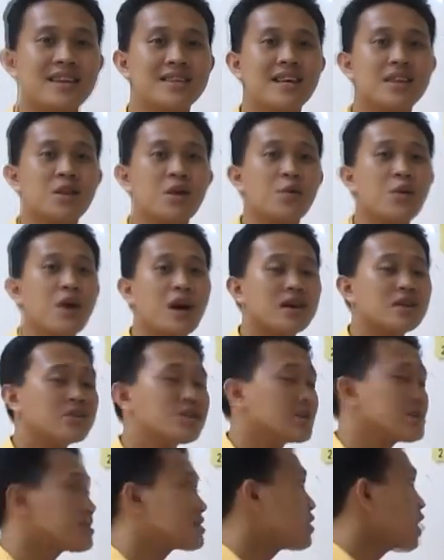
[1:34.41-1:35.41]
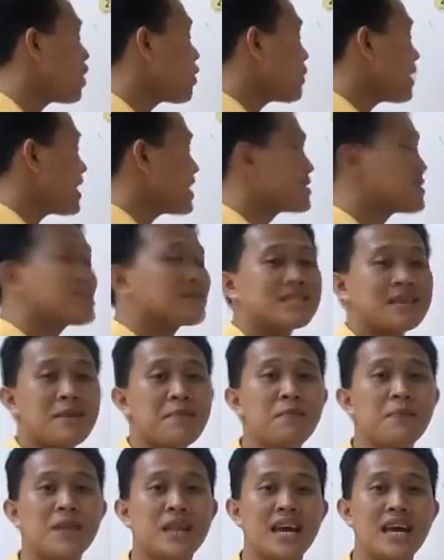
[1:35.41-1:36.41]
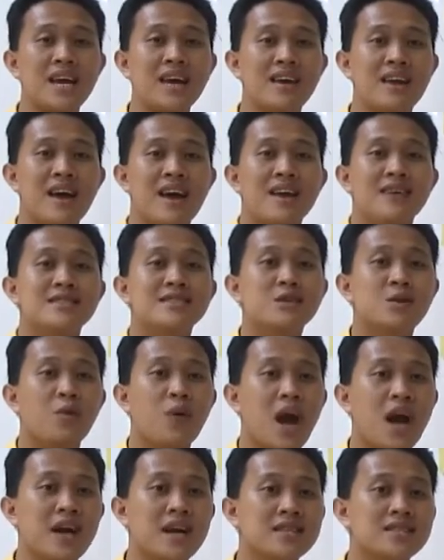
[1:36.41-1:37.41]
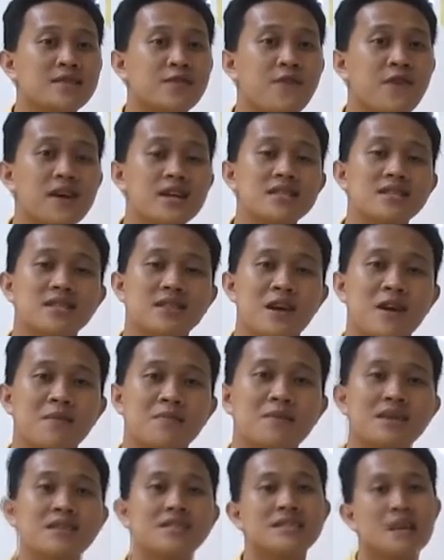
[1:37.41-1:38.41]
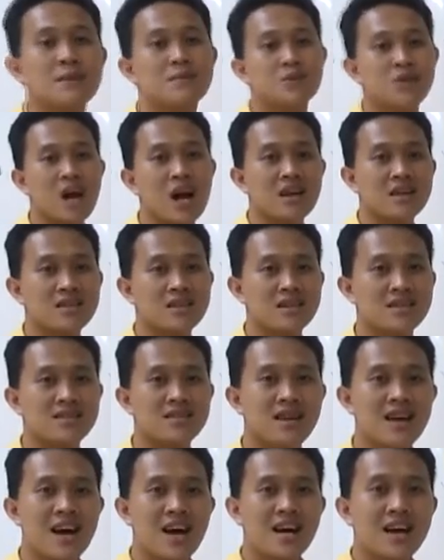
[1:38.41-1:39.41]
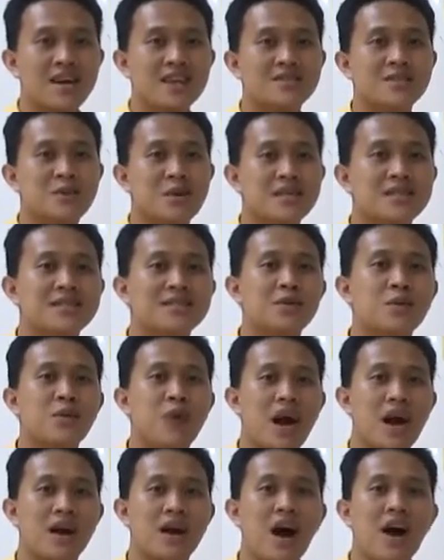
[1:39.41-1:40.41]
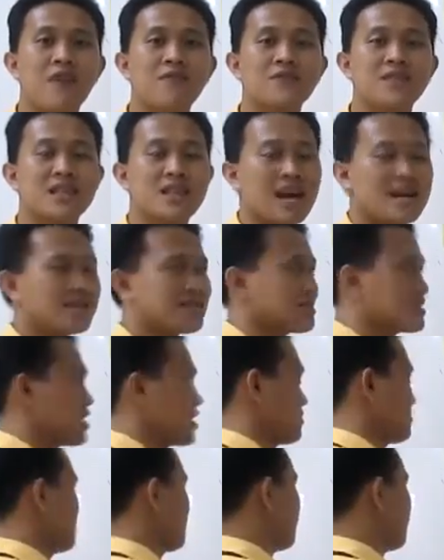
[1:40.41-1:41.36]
that we are just going to simply square its first term subtracted to its square of the last term.